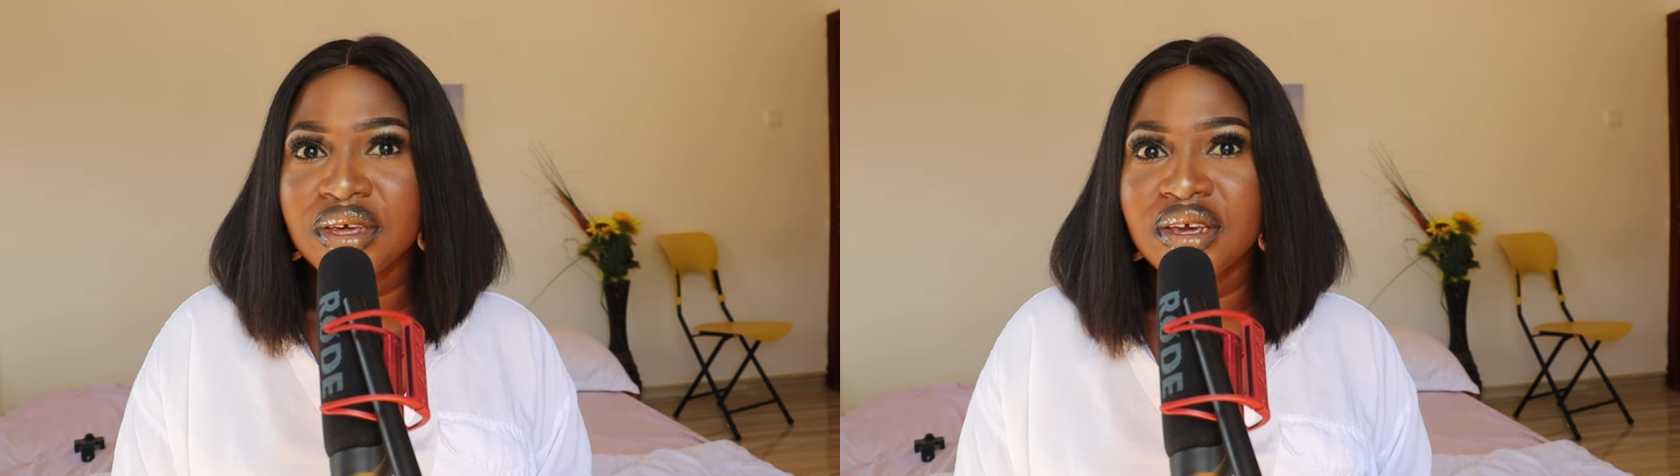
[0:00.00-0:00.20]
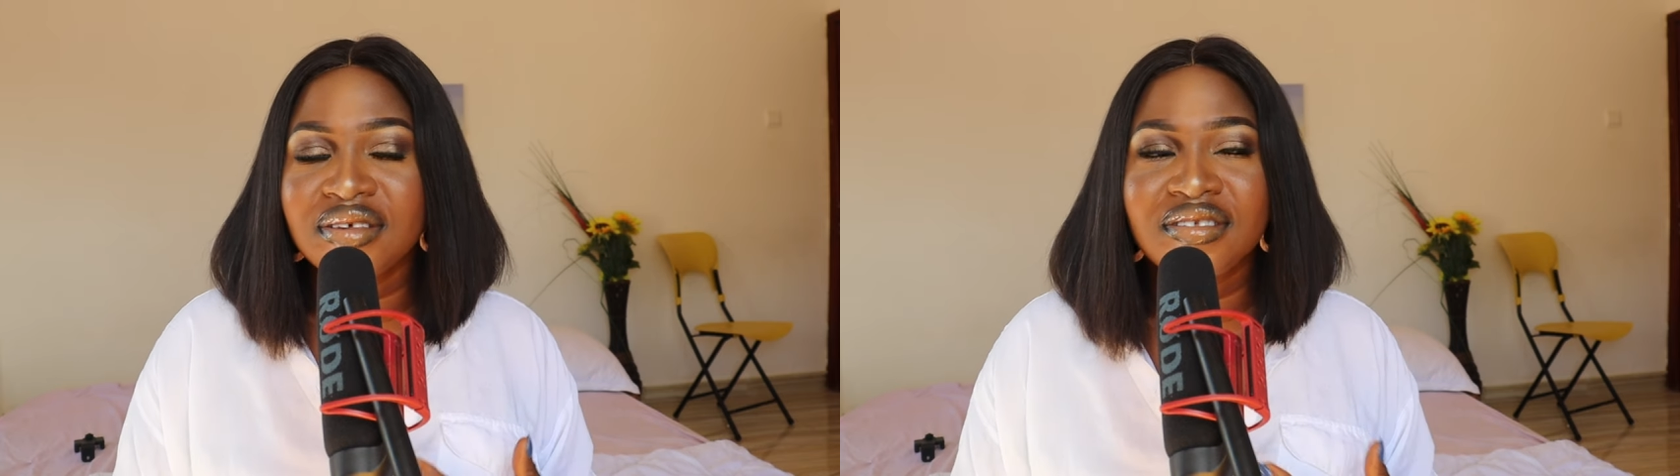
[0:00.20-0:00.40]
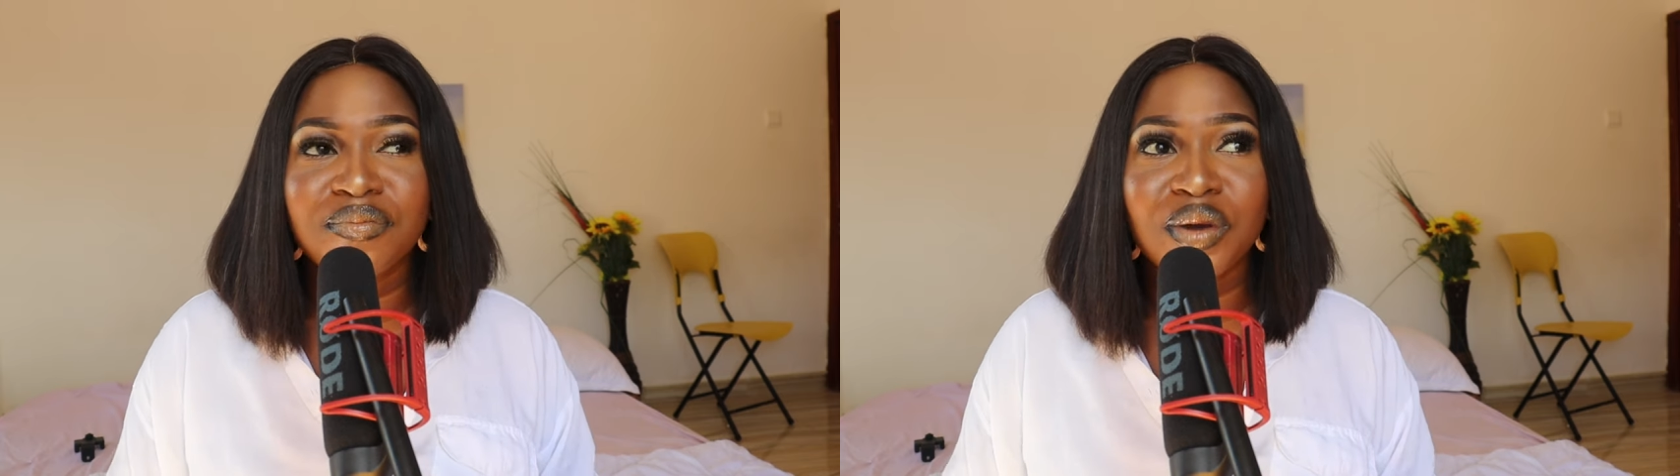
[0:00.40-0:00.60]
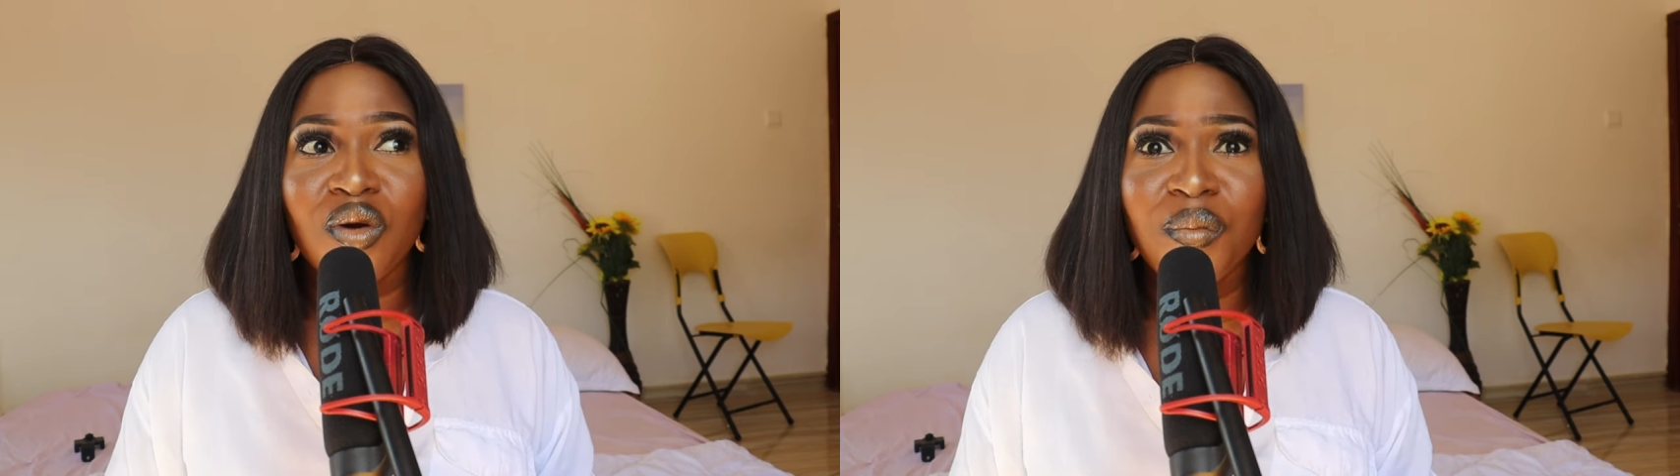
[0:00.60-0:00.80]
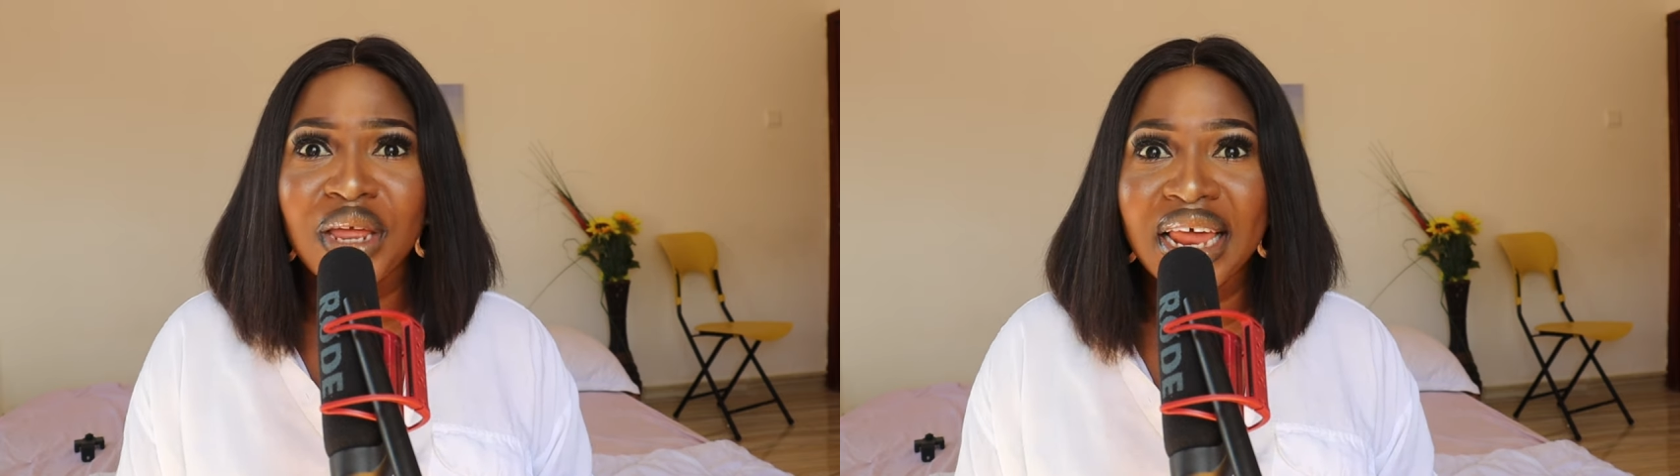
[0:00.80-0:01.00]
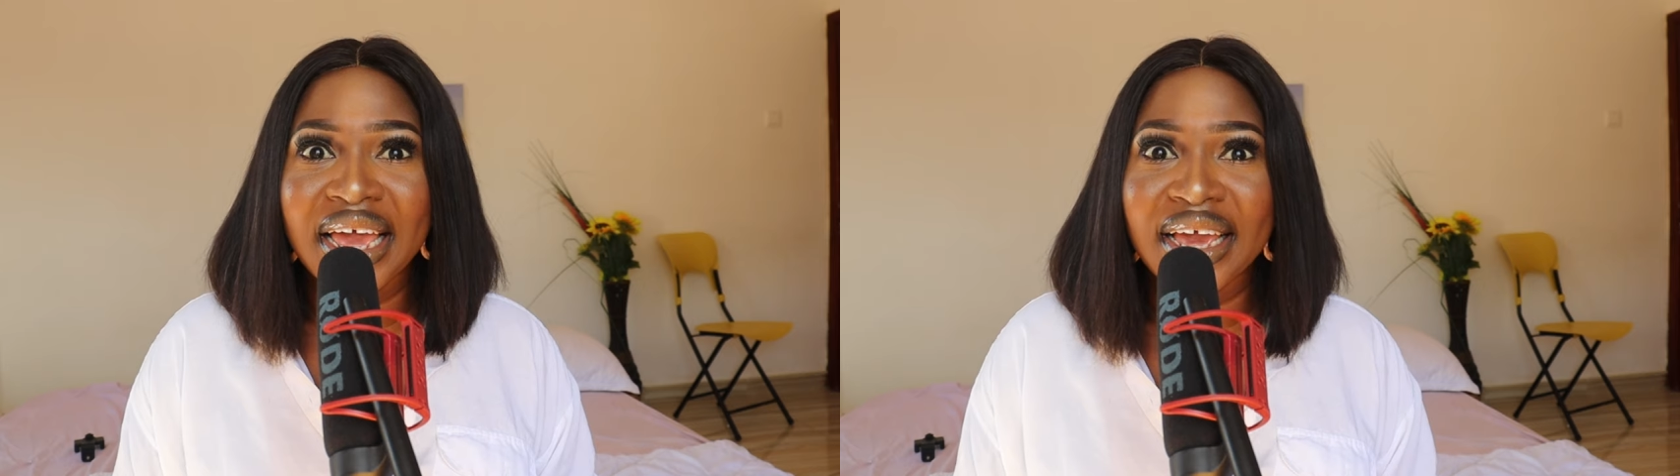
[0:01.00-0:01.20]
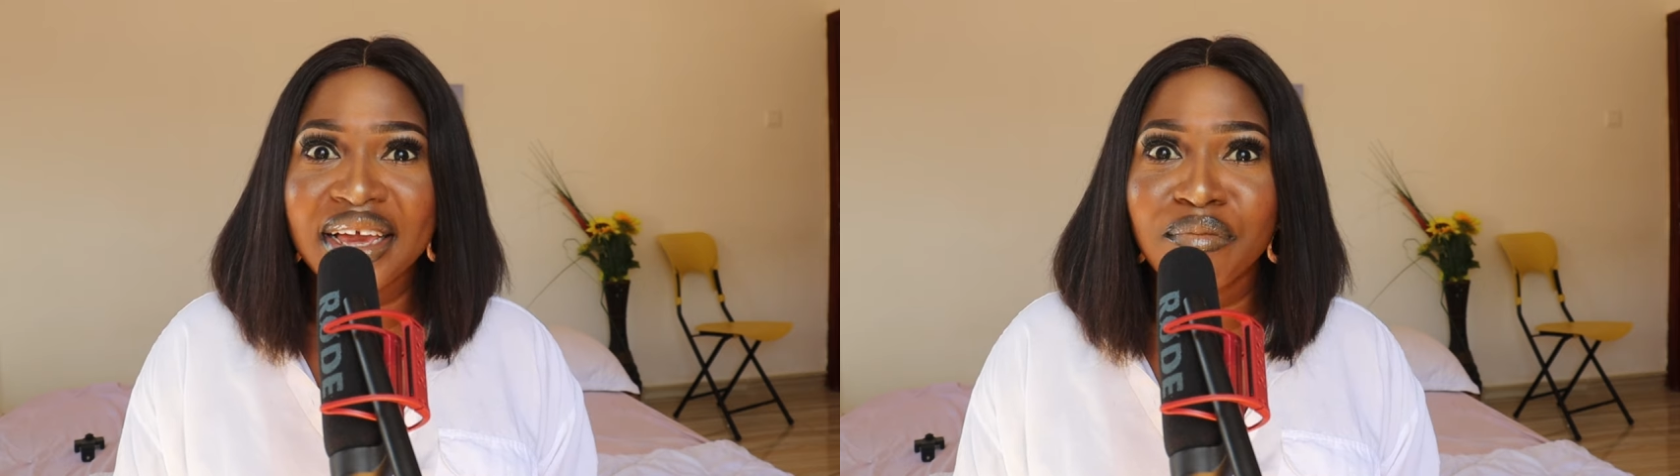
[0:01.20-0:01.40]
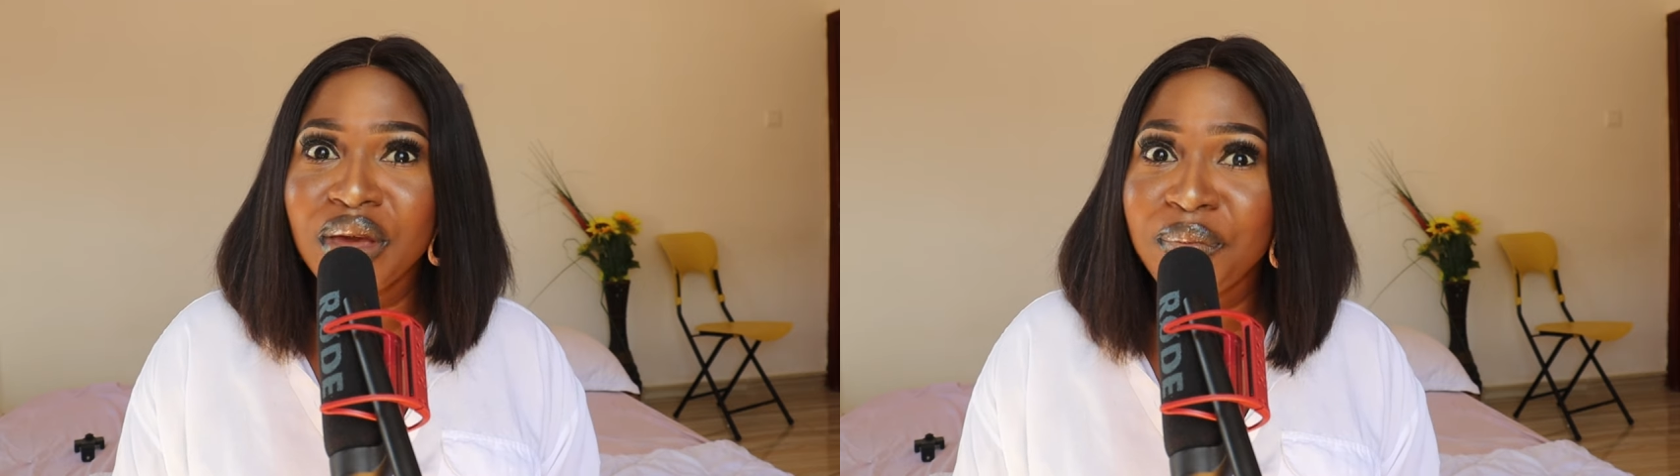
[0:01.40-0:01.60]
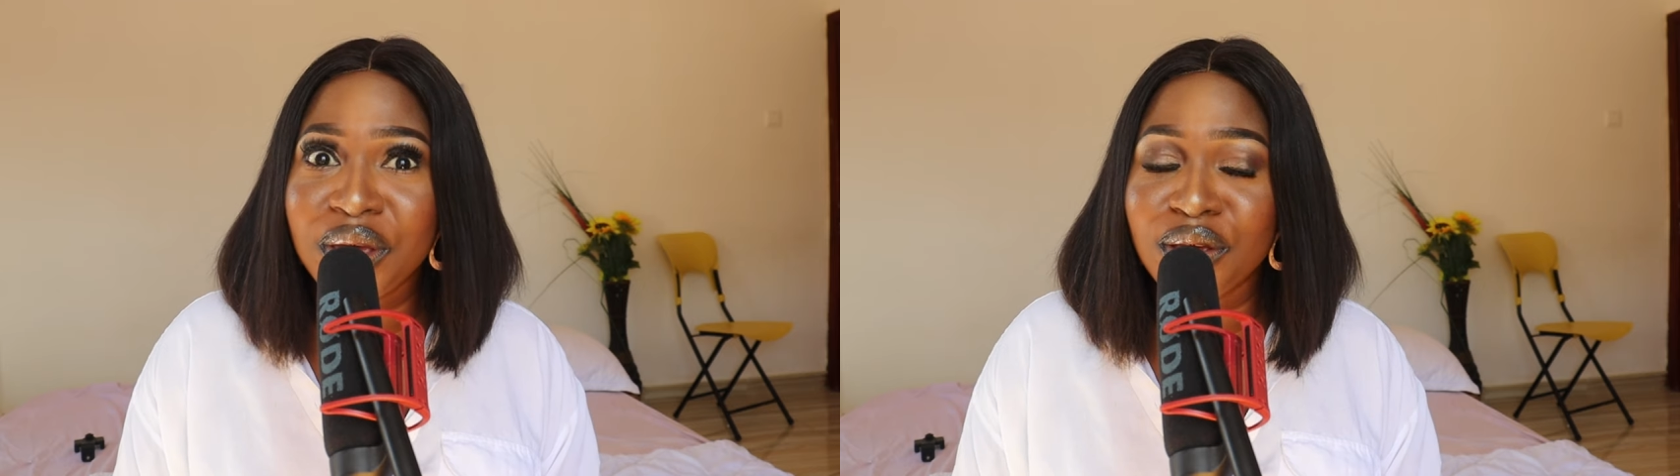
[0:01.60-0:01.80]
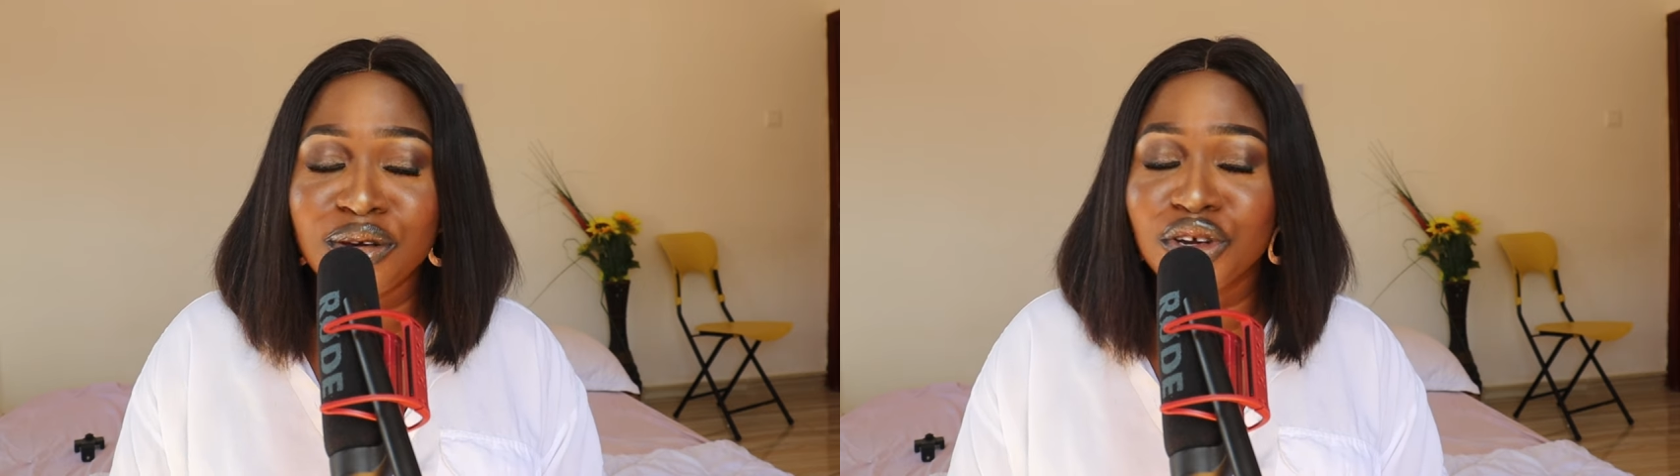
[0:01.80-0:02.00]
is becoming like maybe
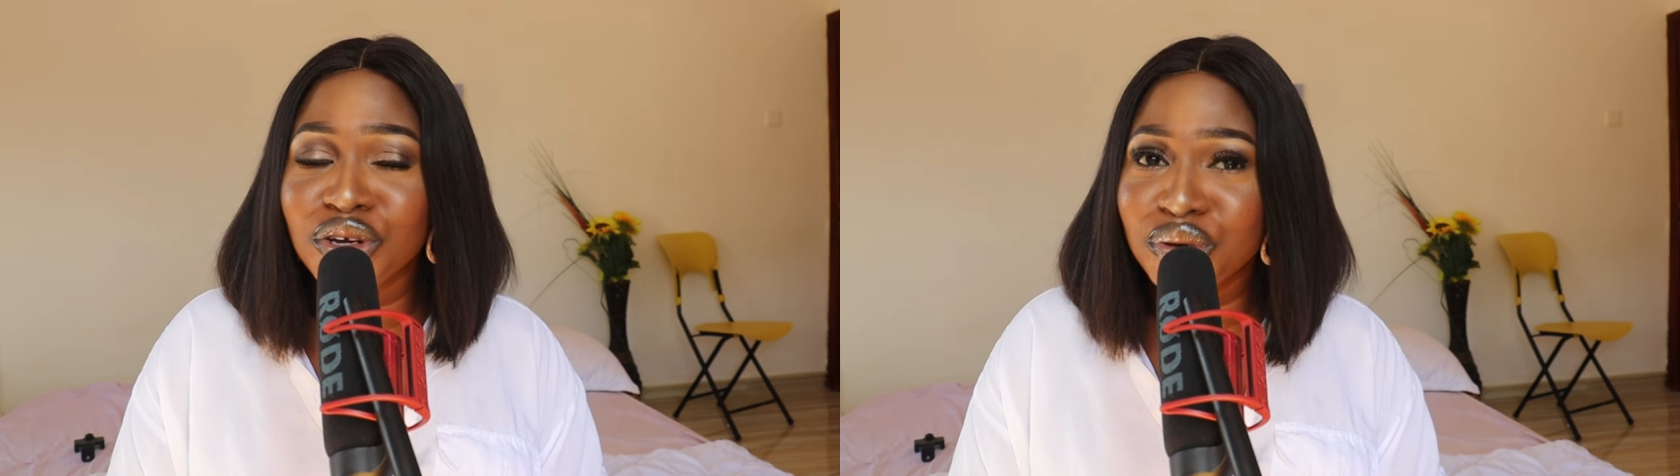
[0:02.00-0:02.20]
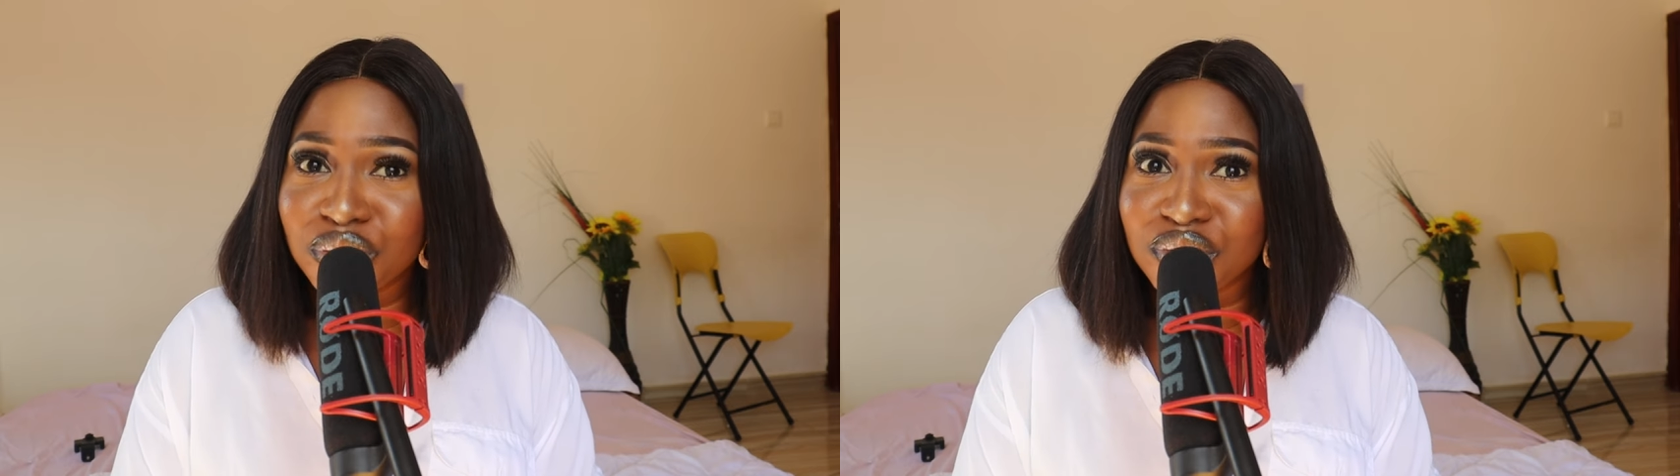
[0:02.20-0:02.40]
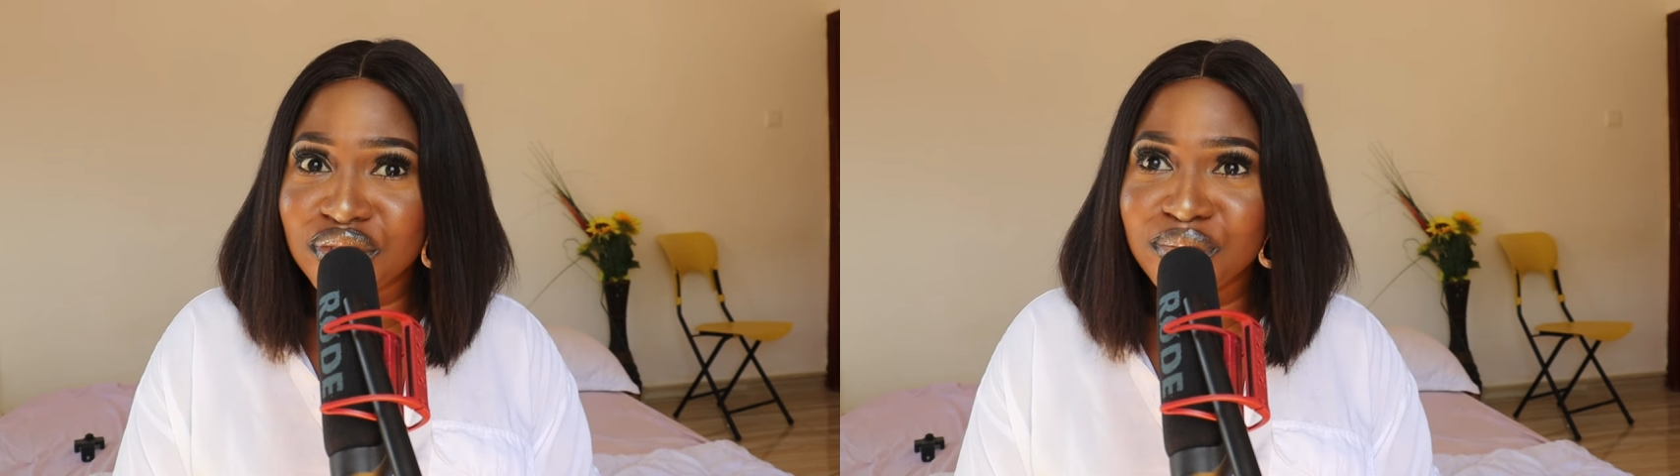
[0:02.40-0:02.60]
you shouldn't,